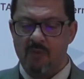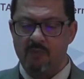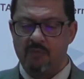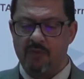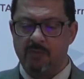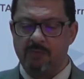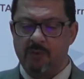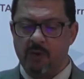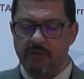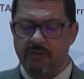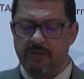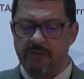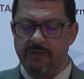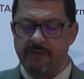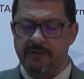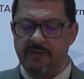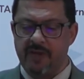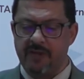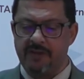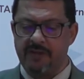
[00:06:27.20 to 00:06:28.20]

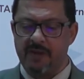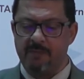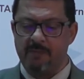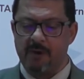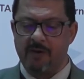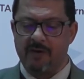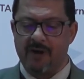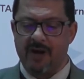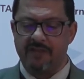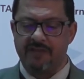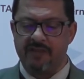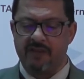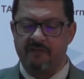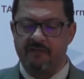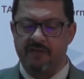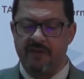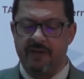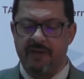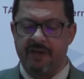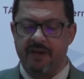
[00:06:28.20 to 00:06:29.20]
promoted democratic
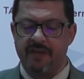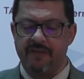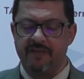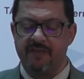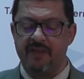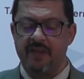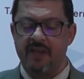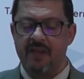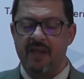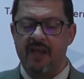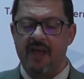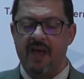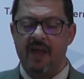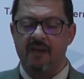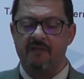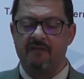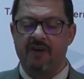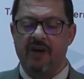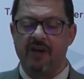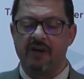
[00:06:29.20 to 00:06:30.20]
feelings,
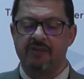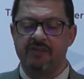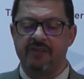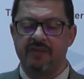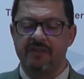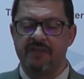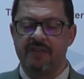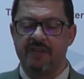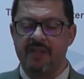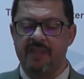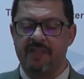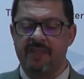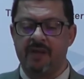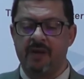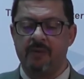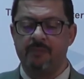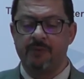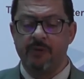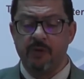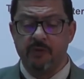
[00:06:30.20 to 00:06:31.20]
and functioned
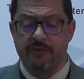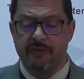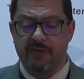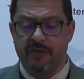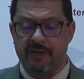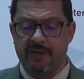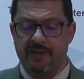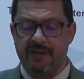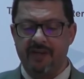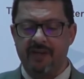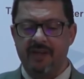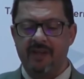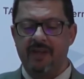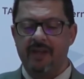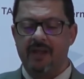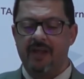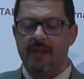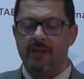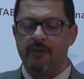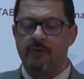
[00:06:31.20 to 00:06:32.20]
therapeutically
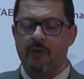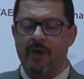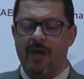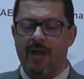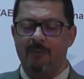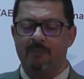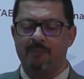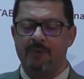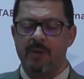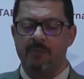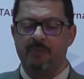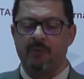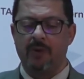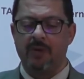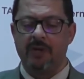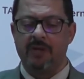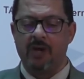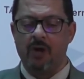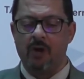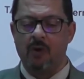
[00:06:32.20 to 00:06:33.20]
to help
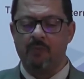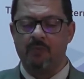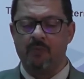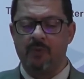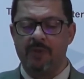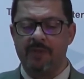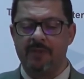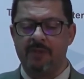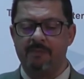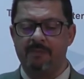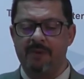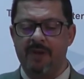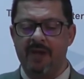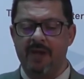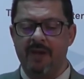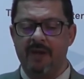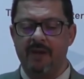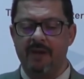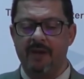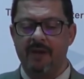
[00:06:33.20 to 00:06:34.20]
people cope with
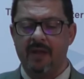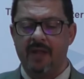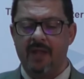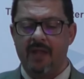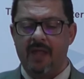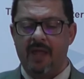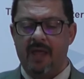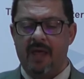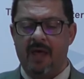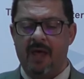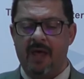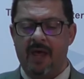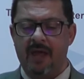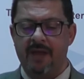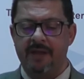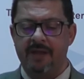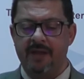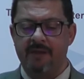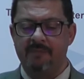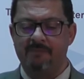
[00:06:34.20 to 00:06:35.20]
the
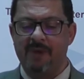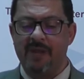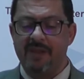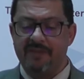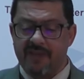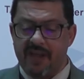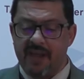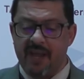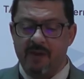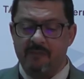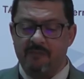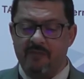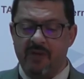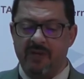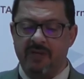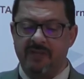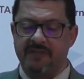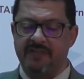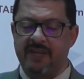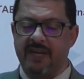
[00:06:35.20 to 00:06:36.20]
and
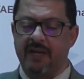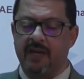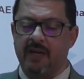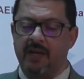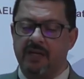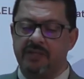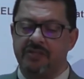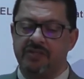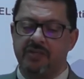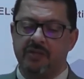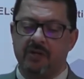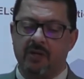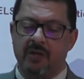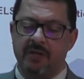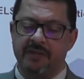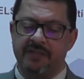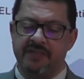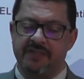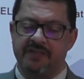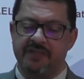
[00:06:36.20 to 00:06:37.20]
maintain psychological
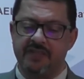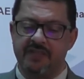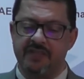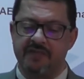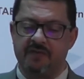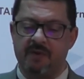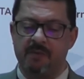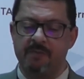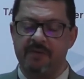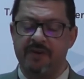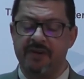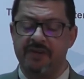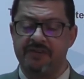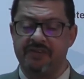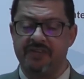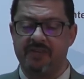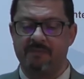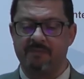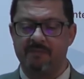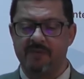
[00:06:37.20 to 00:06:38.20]
distance from the
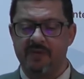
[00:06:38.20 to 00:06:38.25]
regime.